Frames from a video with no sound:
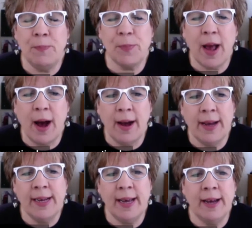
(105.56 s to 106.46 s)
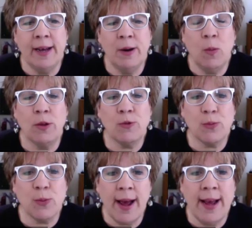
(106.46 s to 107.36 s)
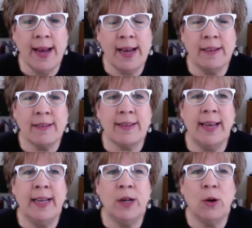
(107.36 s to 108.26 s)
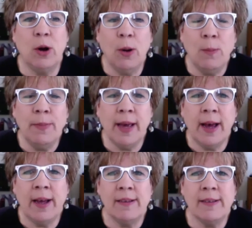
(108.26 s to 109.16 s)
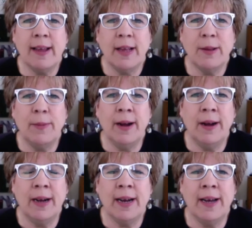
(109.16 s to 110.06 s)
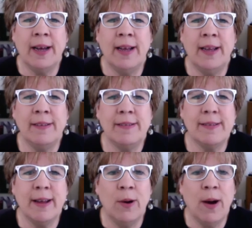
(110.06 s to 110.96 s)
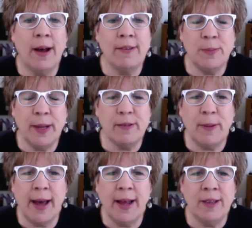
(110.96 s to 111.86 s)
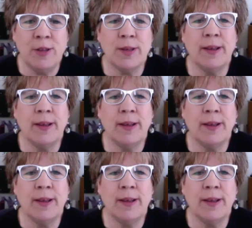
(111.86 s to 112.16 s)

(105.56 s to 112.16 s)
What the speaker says: I was raised in Colombia, South America, and so I speak Spanish.